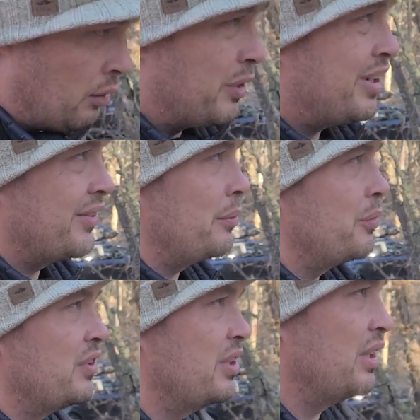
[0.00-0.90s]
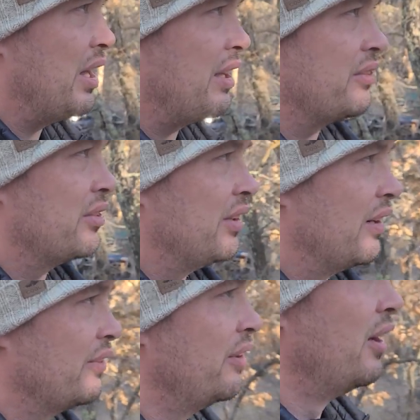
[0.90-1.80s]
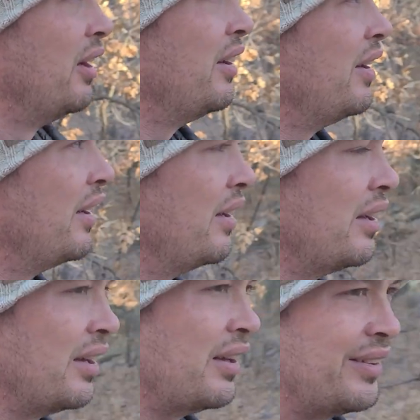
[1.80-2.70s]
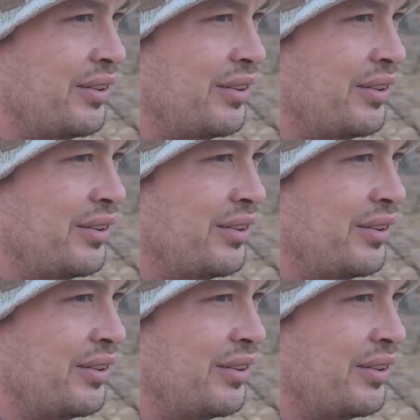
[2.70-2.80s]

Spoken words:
because I'm seeing a lot of stuff.